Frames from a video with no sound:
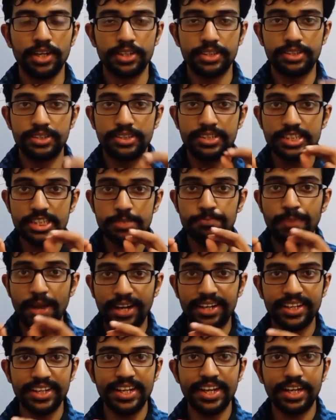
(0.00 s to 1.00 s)
This
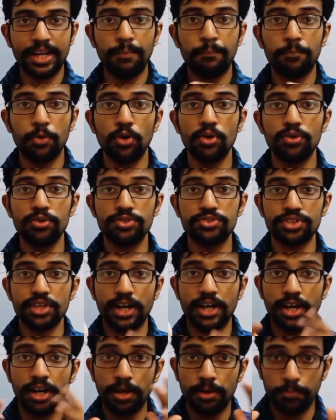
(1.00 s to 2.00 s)
bacteria can produce
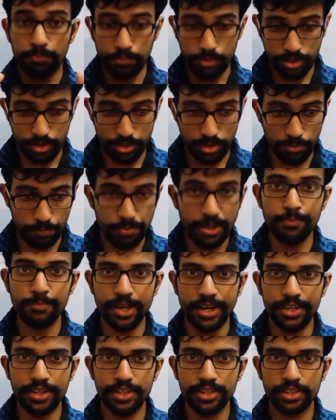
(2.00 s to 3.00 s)
a
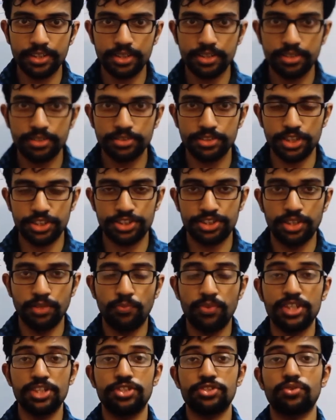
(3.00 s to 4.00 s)
pigment
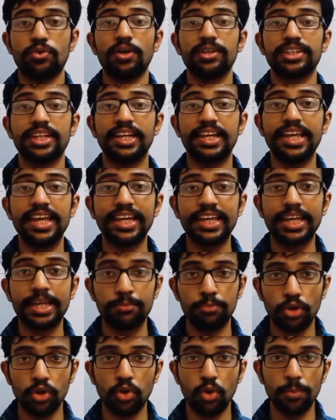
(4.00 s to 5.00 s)
which is called the leg
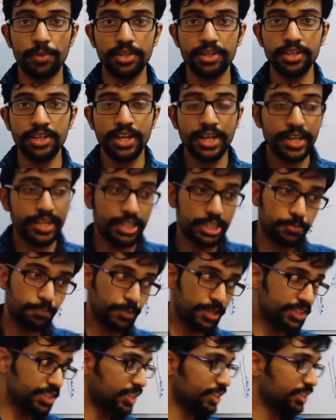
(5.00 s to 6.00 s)
hemoglobin is
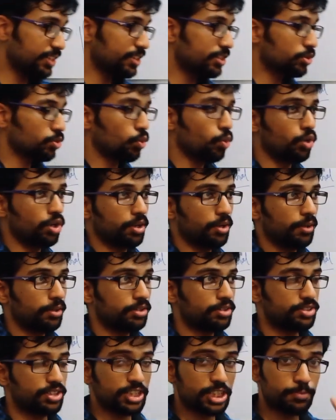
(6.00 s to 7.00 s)
present in this root
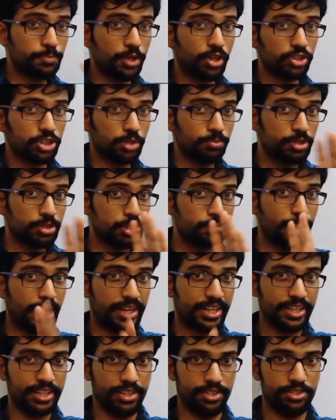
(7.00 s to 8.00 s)
just because of this
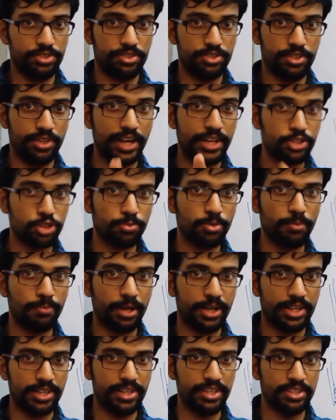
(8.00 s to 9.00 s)
bacteria, rhizobium
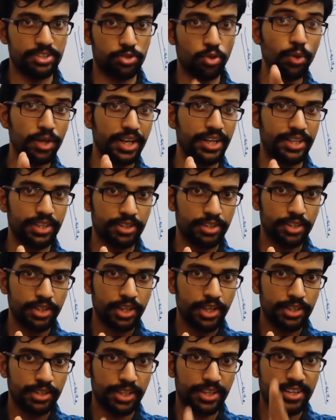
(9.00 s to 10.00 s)
bacteria. Note it
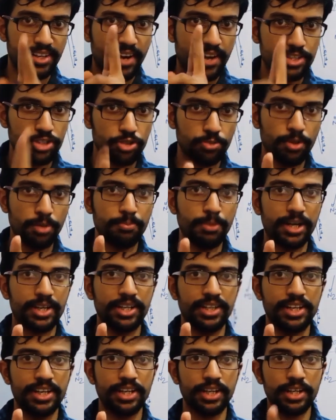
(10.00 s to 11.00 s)
that rhizobium
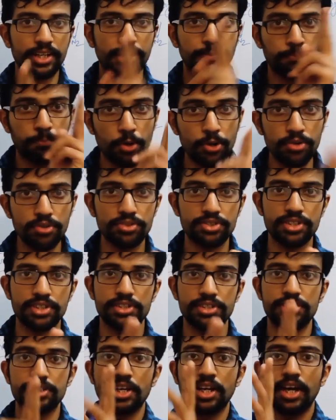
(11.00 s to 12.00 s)
bacteria
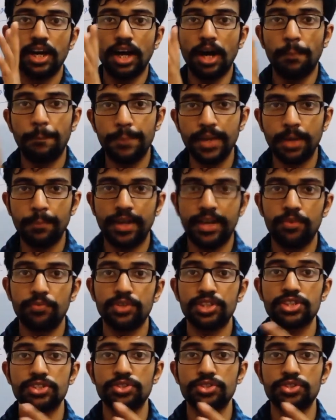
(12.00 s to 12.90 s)
produces a pigment which is